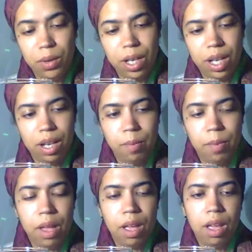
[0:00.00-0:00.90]
okay.
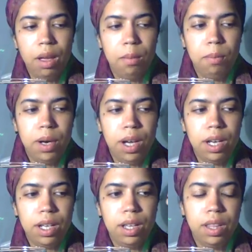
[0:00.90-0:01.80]

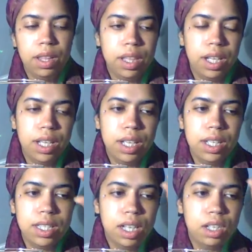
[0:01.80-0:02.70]
But the thing
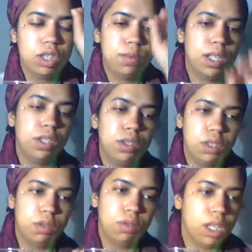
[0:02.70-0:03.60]
is that just because
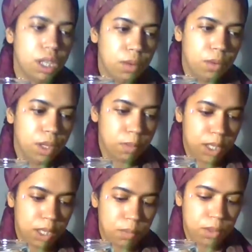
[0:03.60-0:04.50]
you're agreeing with
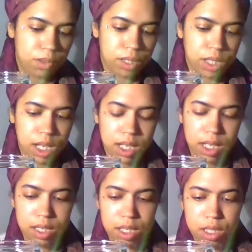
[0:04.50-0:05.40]
people does not
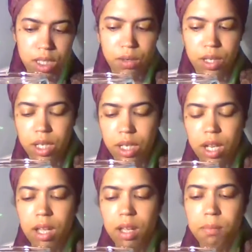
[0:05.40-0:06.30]
necessarily
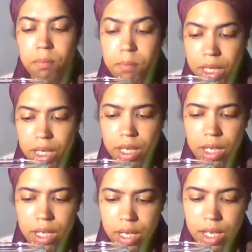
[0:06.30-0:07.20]

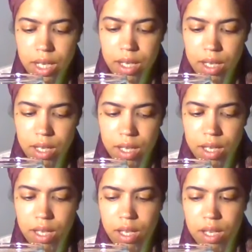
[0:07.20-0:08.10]
mean
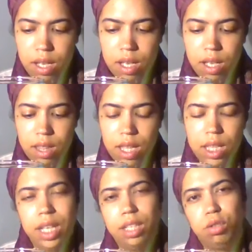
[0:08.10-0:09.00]

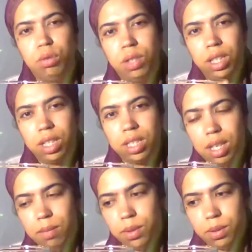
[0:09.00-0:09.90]
that they truly
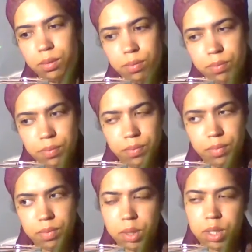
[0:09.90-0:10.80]
accept you.
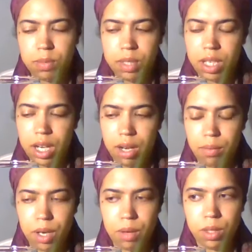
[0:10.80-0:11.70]
There was something that I
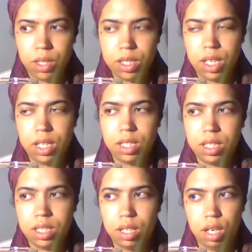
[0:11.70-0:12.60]
have read where it
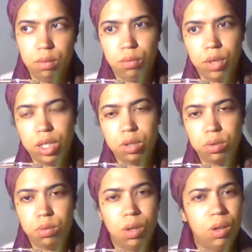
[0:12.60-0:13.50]
says, a friend
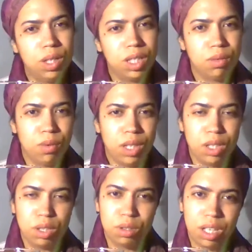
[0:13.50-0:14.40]
to all is a
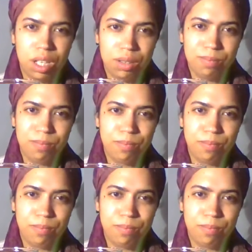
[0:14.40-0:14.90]
friend to none.